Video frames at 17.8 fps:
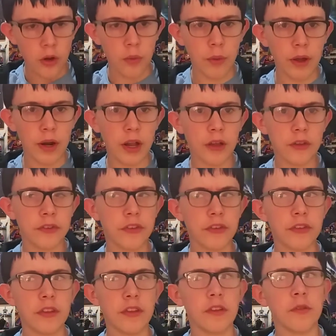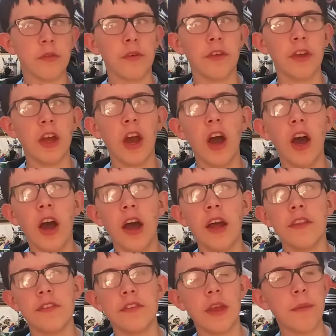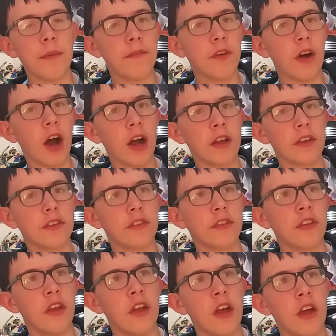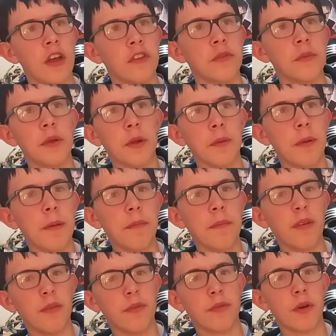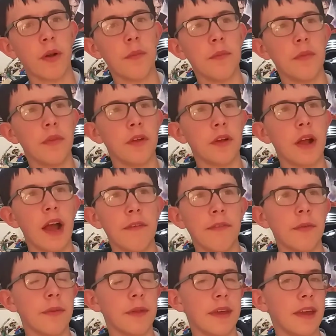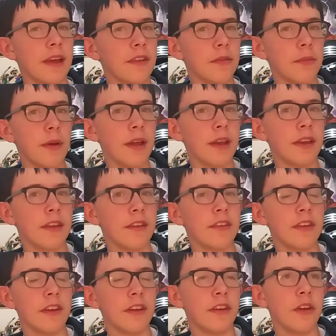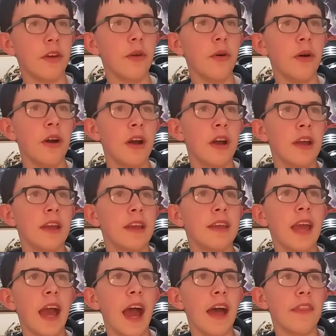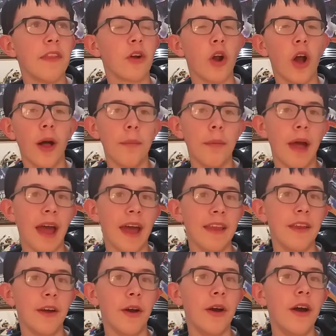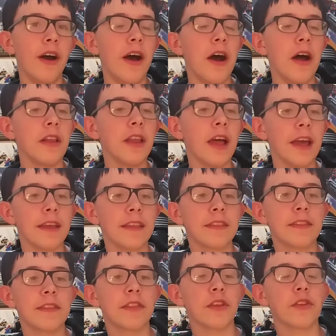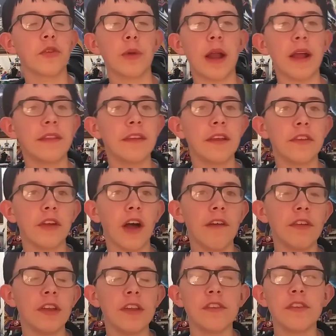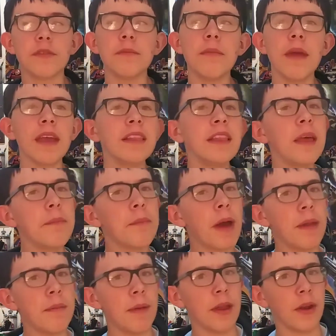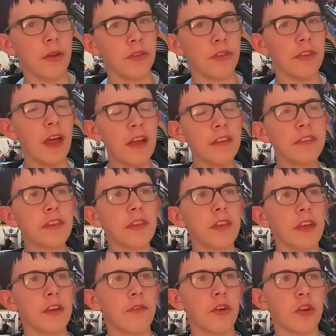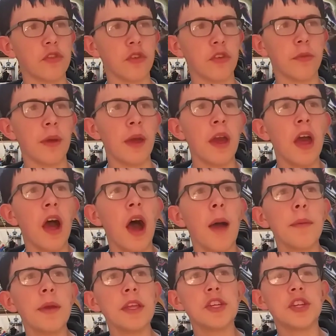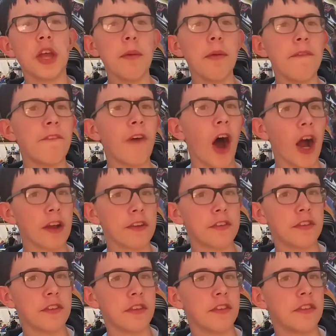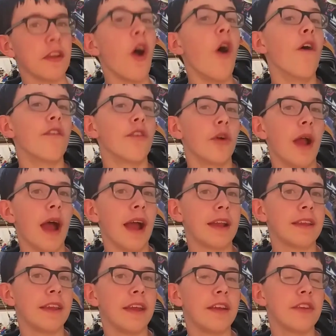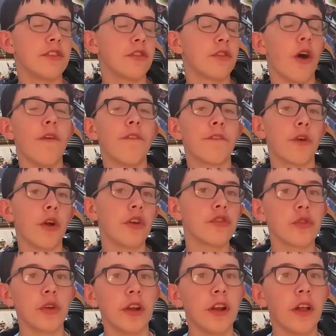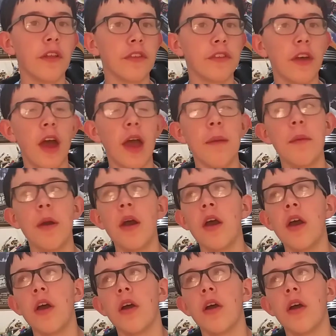What else is in this movie? Jamie Foxx, some other people from the guy from The Kingsman, he's in it too. Yeah, they're all bad. Like, the directing's off, and it's just mainly Ben Mendelsohn. That's the thing that frustrates me. I mean, Jamie Foxx is just overacting and just all frustrated all the time.